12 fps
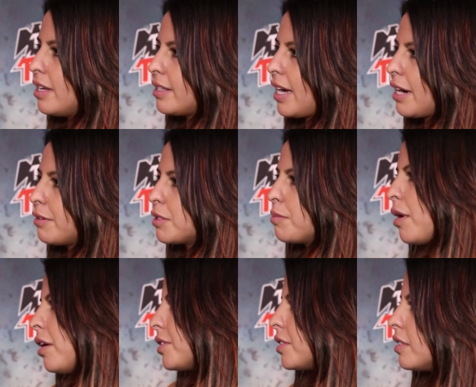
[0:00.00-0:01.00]
that I was a
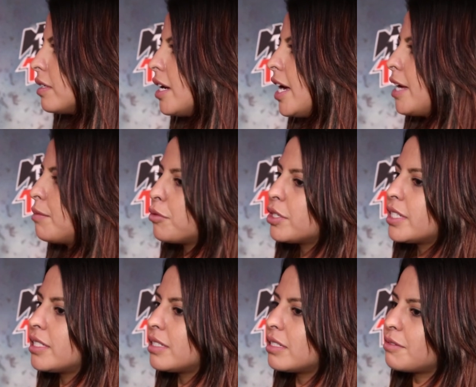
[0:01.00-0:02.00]
boxer and more
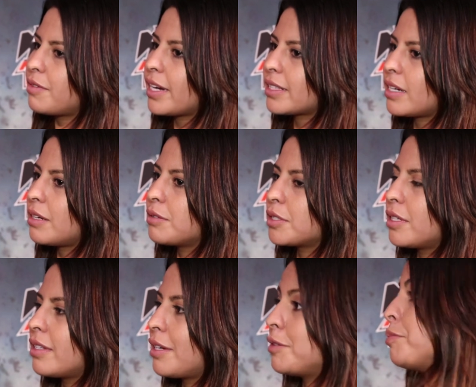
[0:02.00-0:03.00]
attention to the fact that I was a,
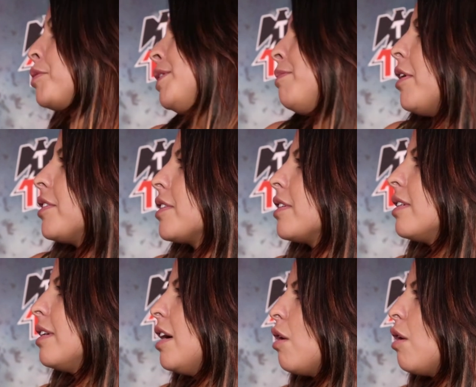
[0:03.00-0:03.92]
that a pretty boxer,